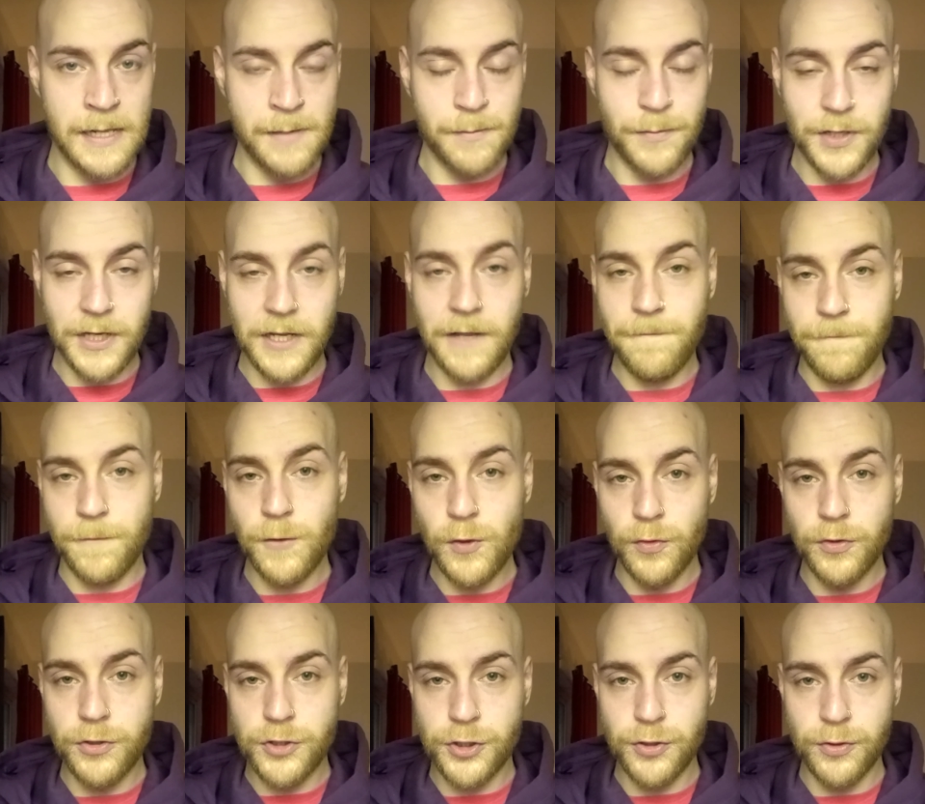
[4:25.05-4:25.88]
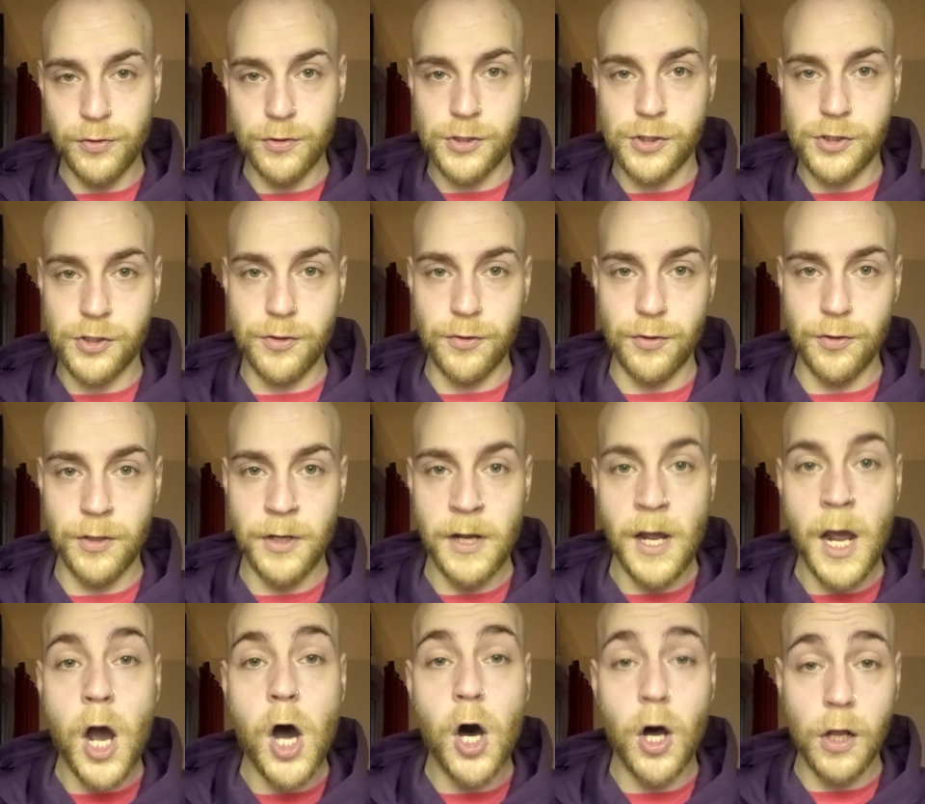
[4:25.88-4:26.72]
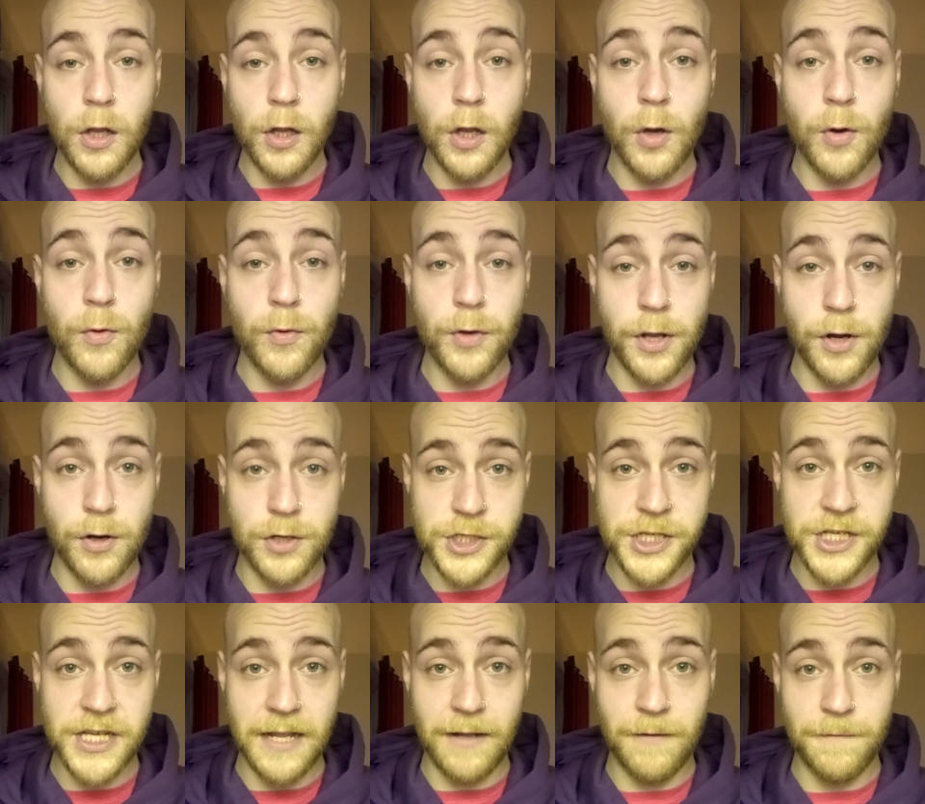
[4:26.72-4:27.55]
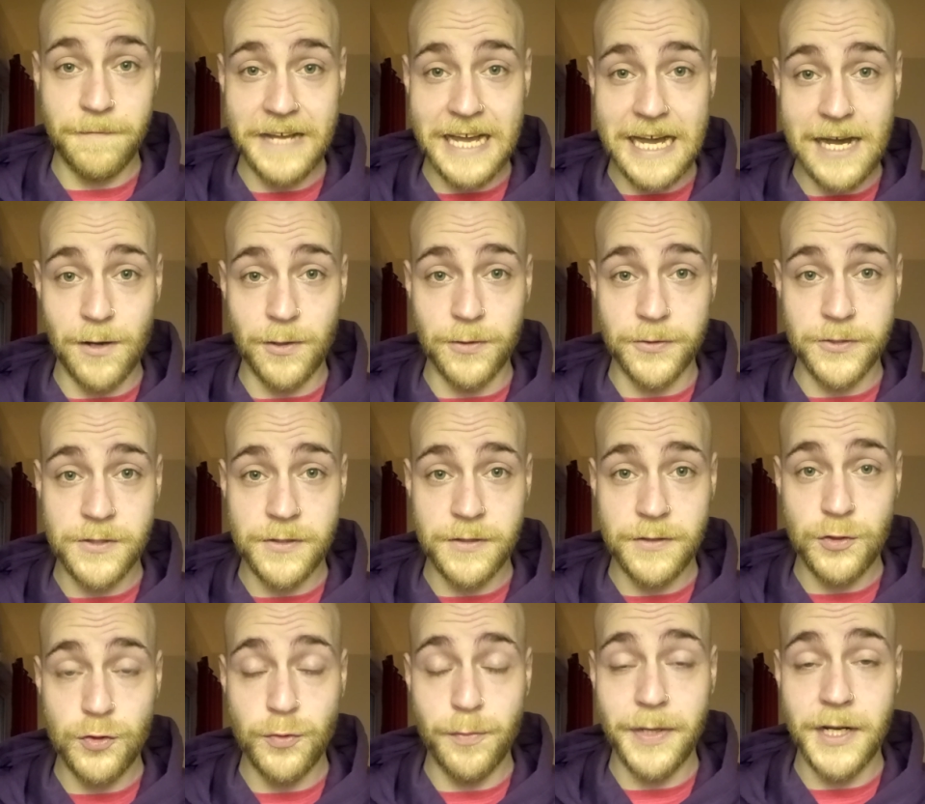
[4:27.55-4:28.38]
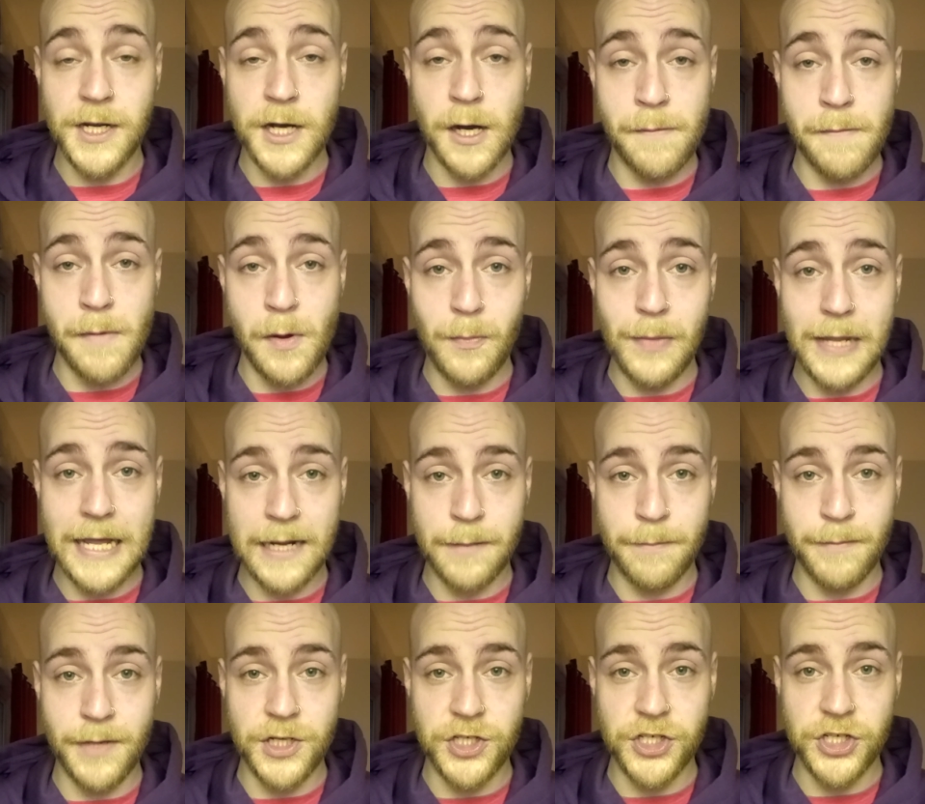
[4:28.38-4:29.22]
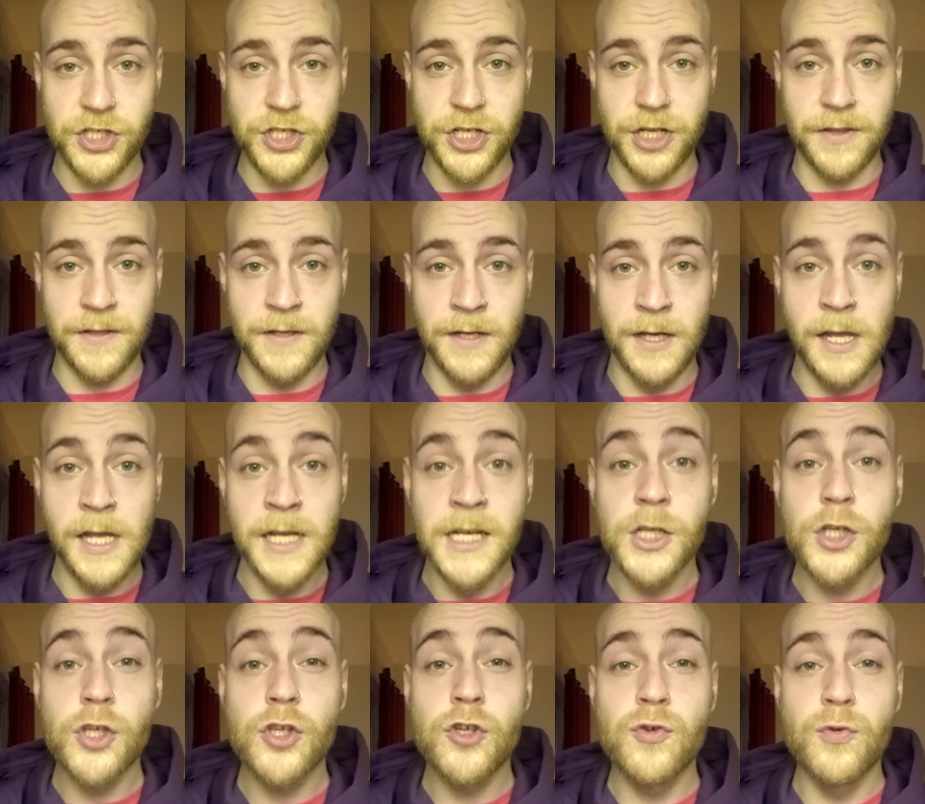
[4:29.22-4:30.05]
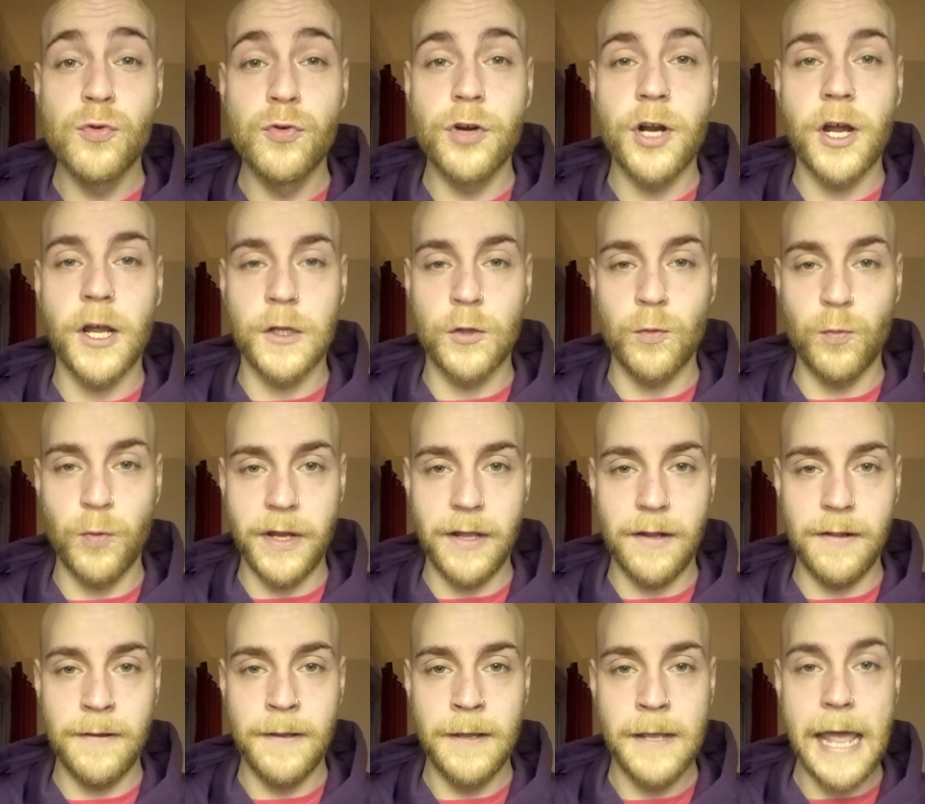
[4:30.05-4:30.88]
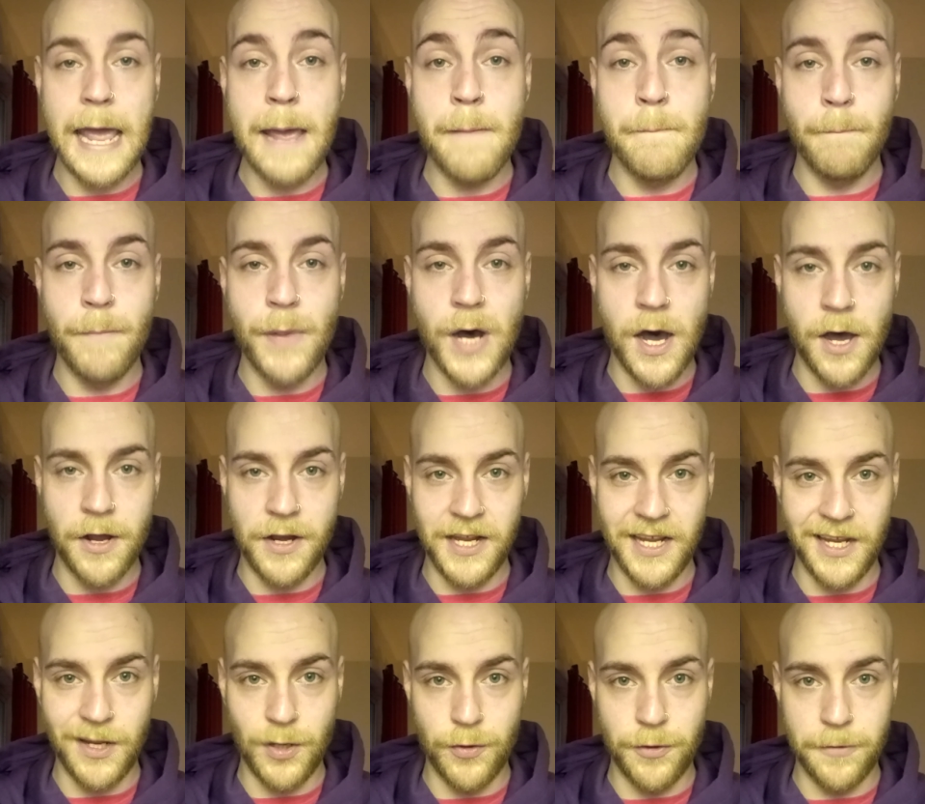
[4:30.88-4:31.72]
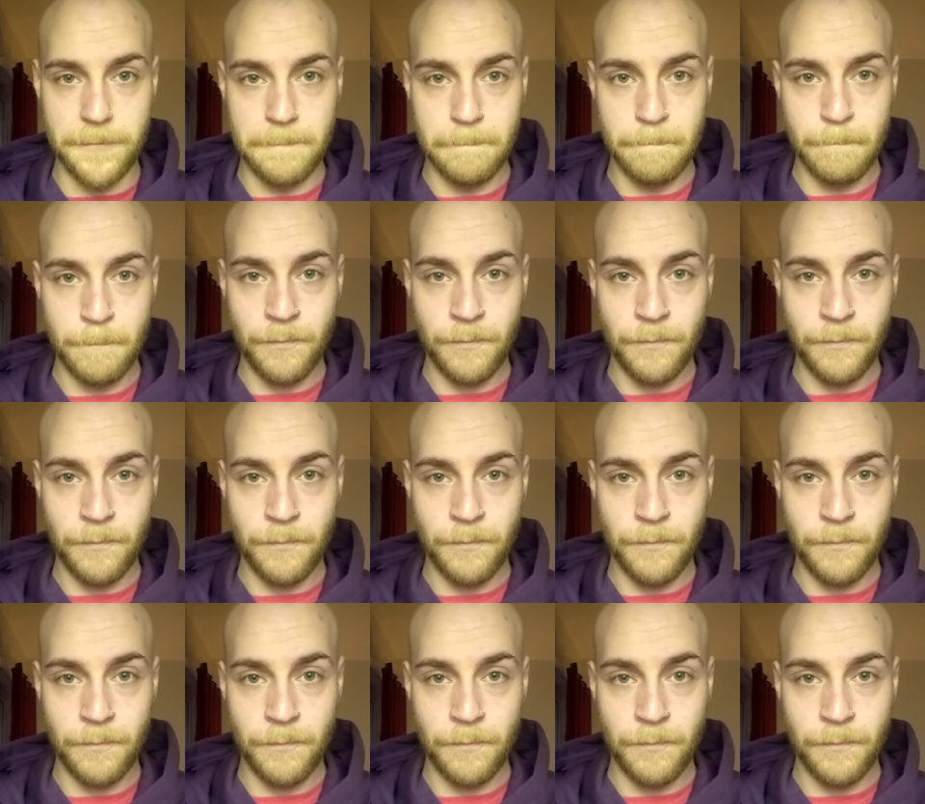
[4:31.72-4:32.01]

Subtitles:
But if you choose to hollow yourself out to become a black magician, Sorat will embody you.